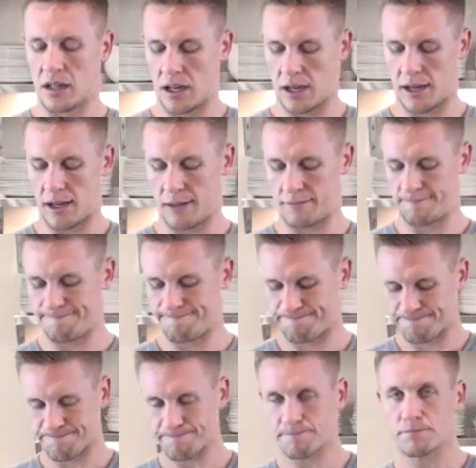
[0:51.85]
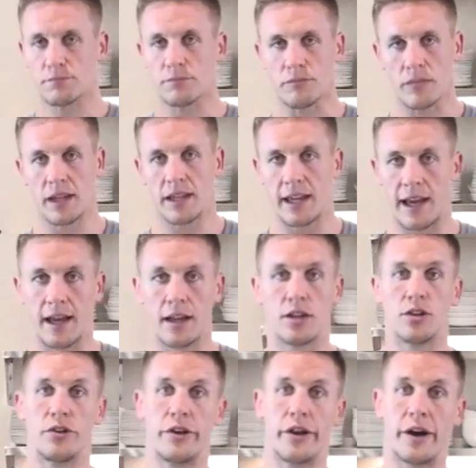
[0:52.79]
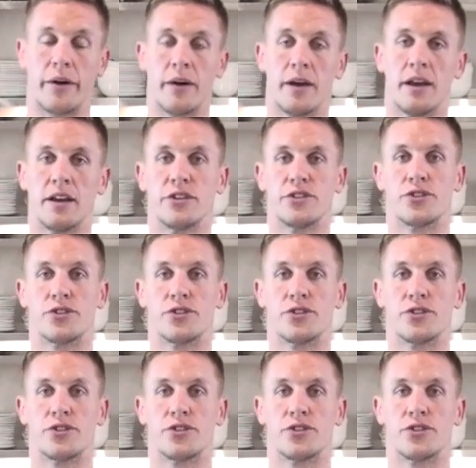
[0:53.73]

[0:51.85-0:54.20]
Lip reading: Yeah, no.